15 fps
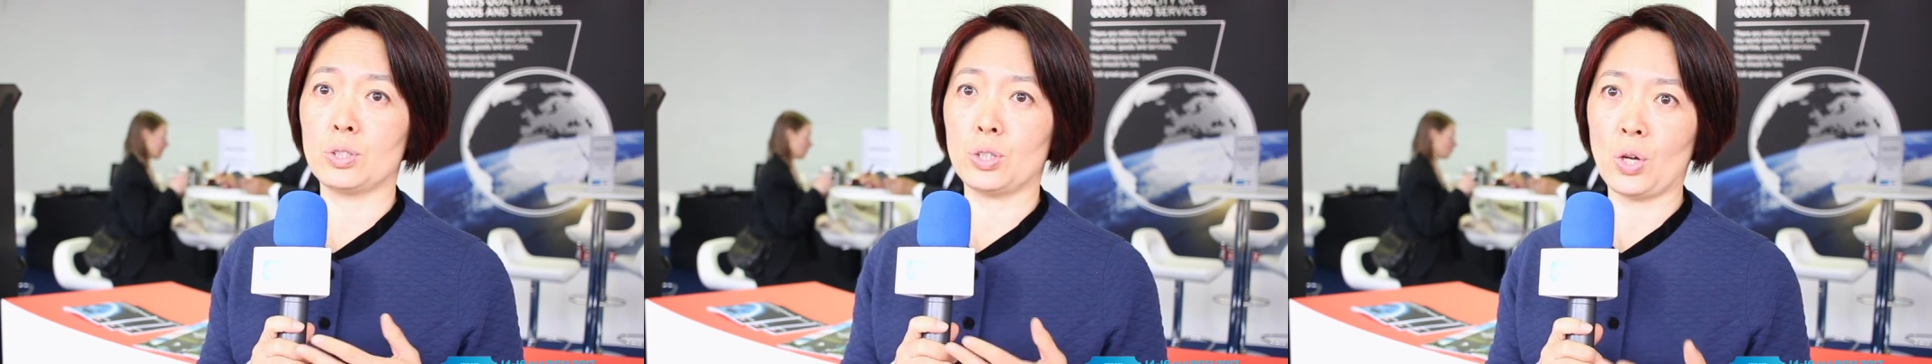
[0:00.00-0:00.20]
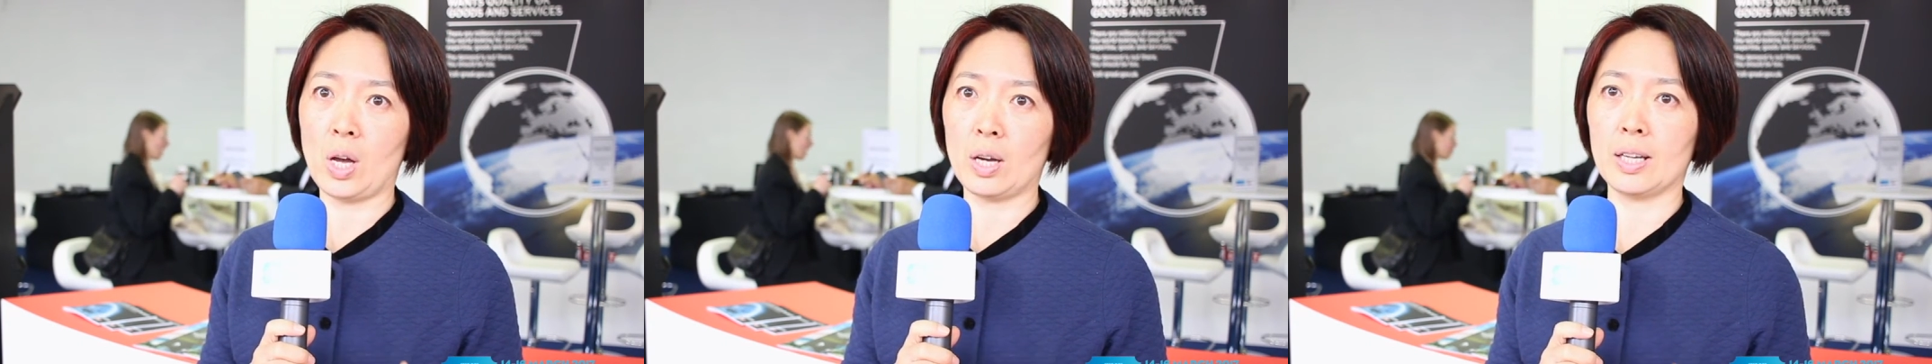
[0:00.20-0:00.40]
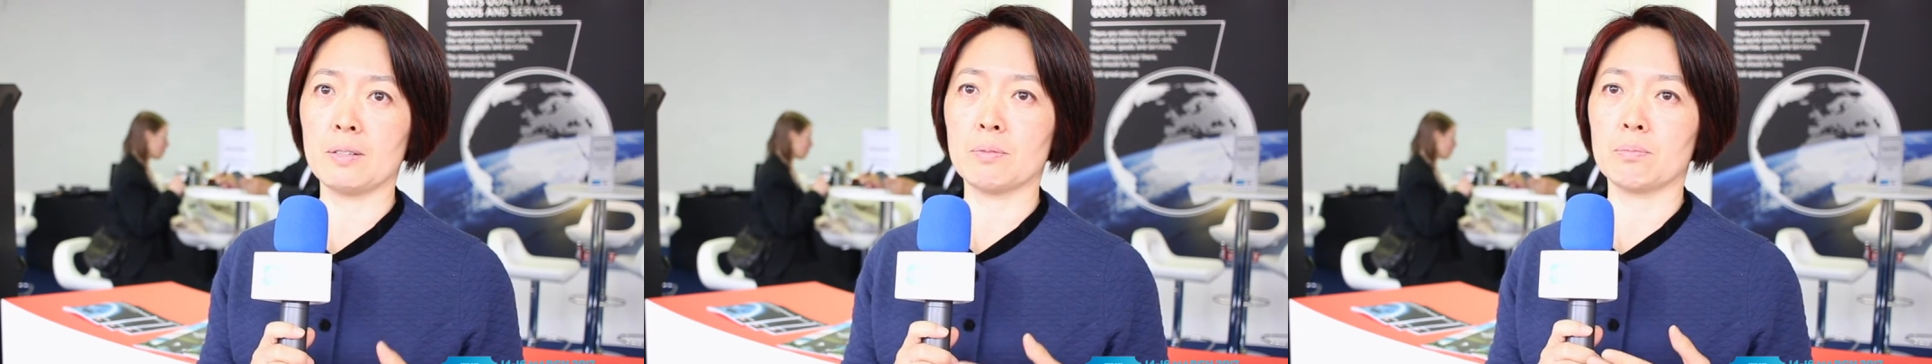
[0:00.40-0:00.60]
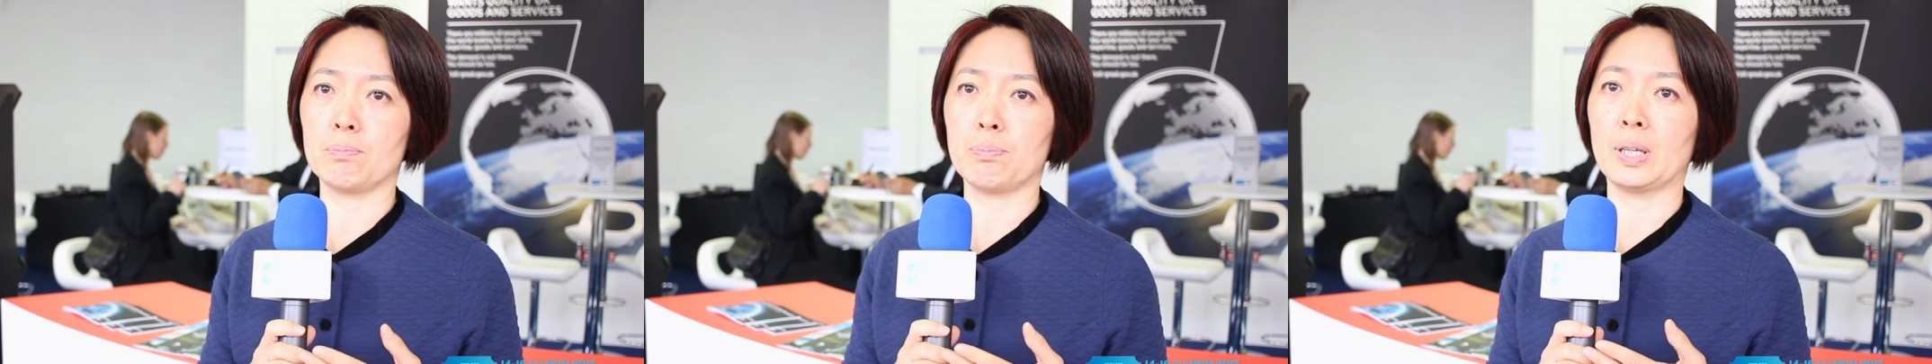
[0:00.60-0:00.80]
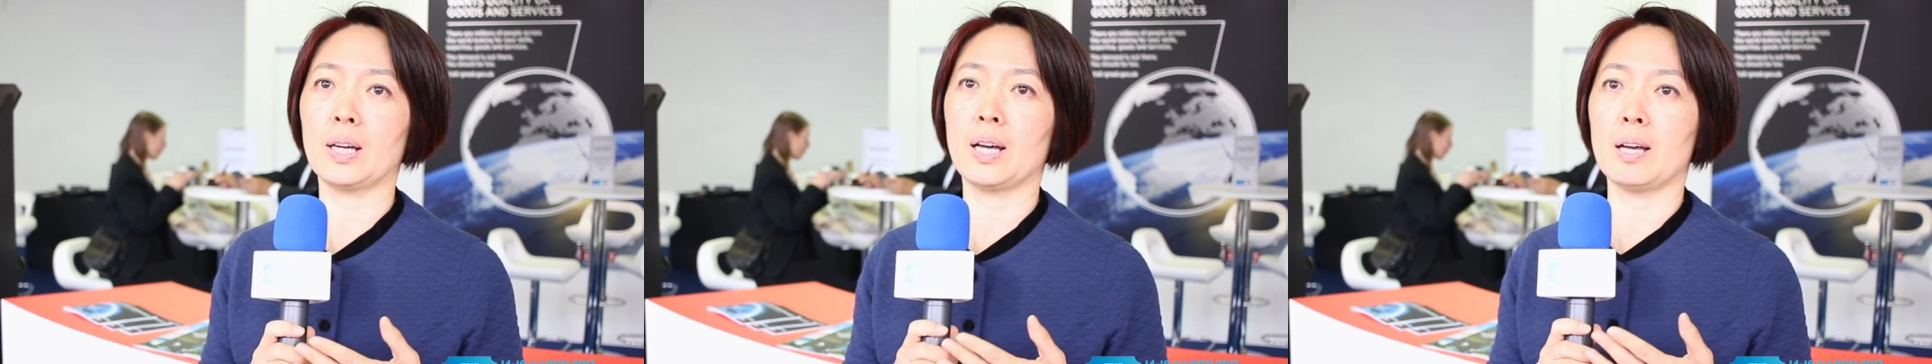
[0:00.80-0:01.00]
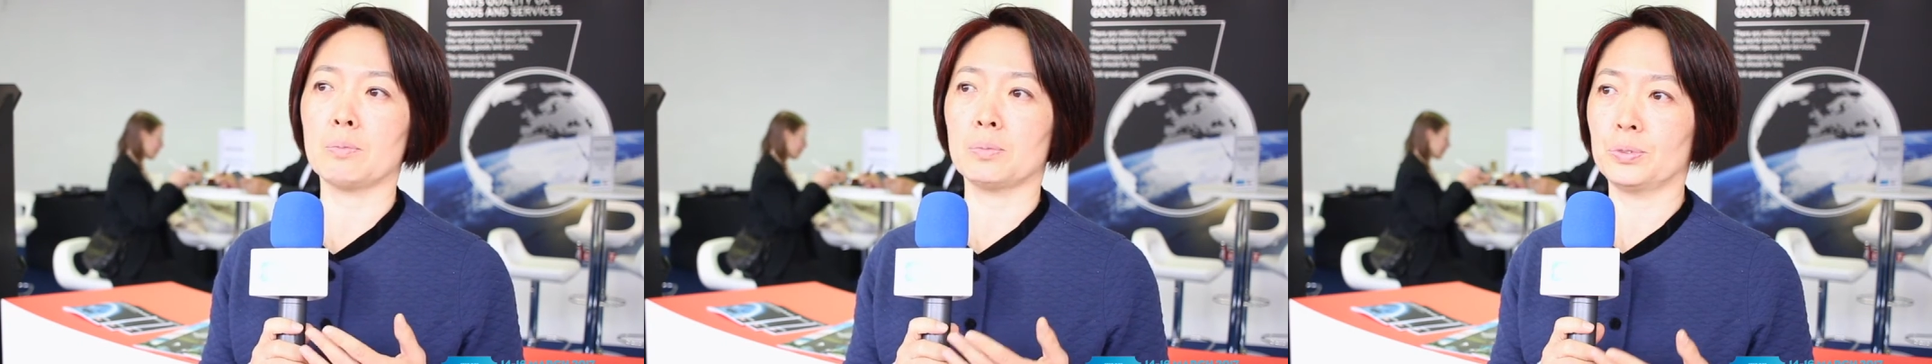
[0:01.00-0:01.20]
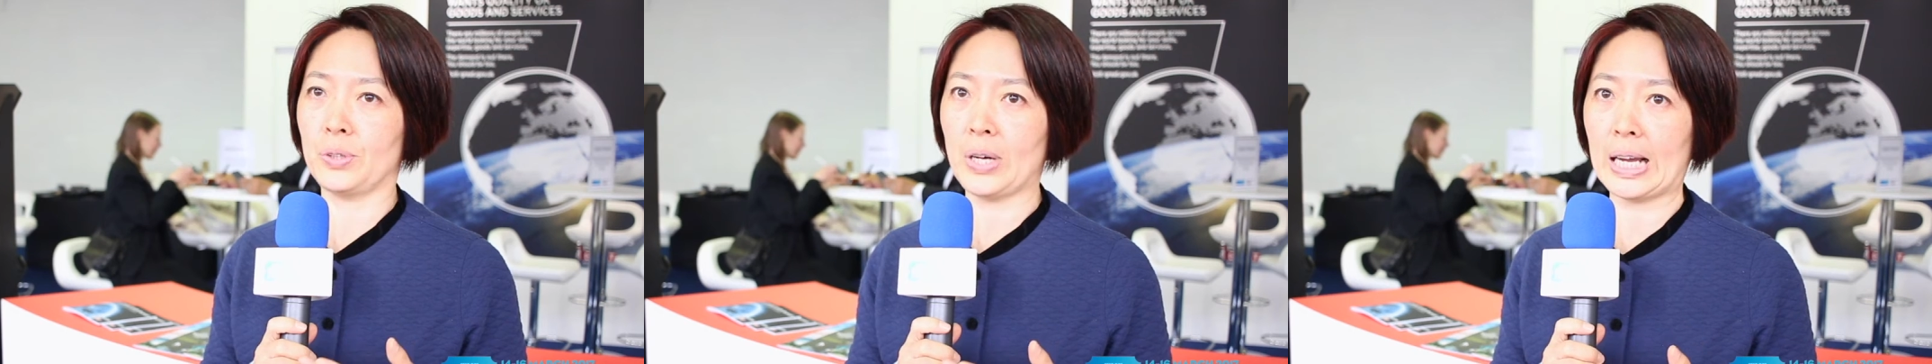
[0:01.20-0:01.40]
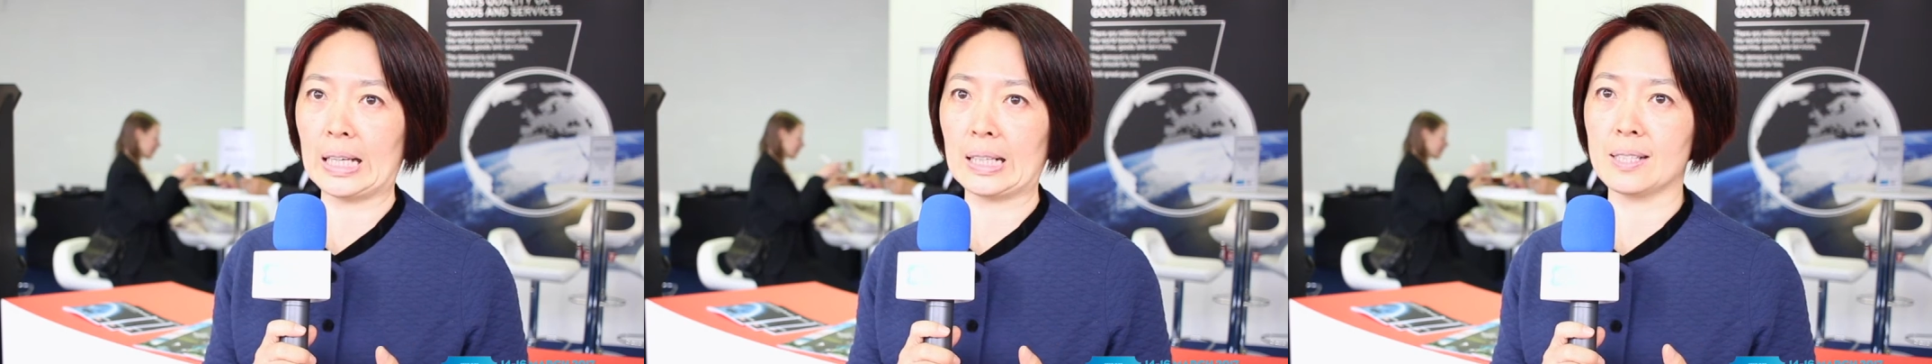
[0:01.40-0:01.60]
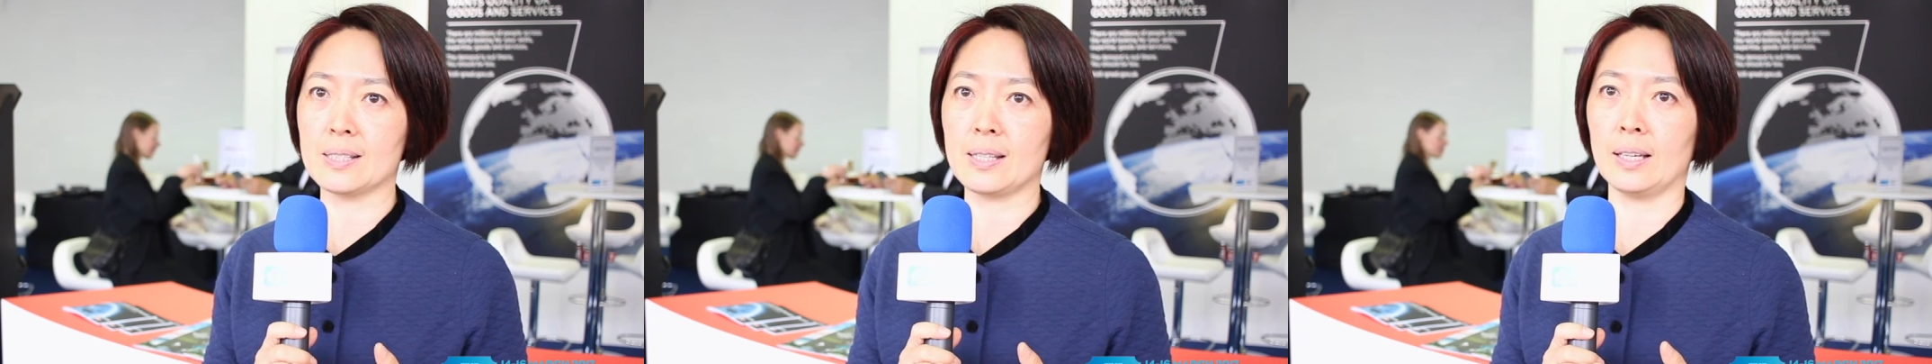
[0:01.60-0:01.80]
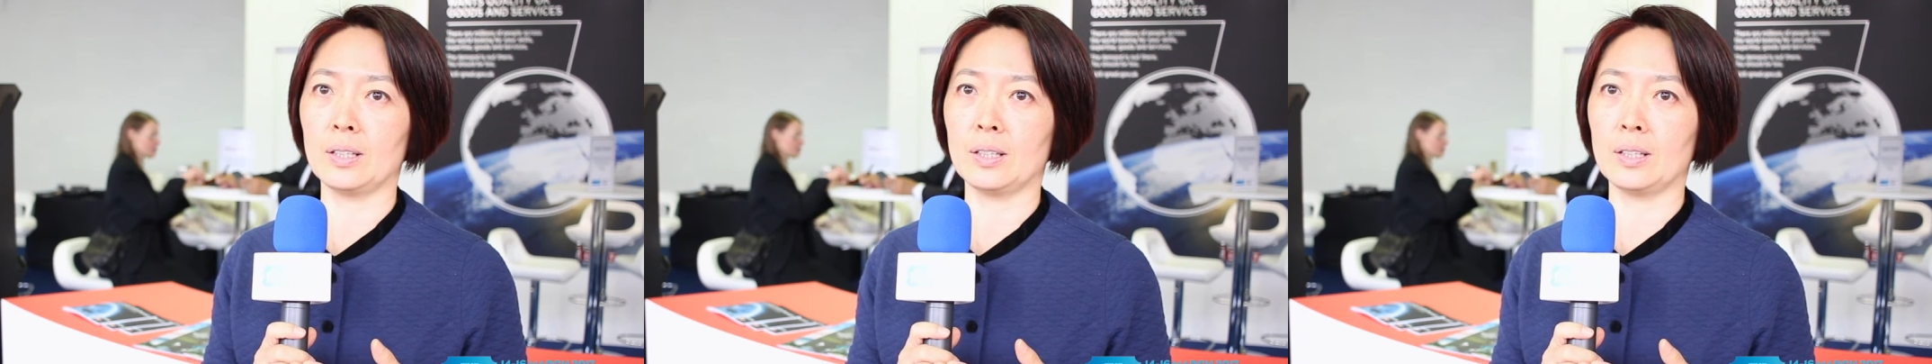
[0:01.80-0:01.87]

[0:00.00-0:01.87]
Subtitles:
talk and become friends,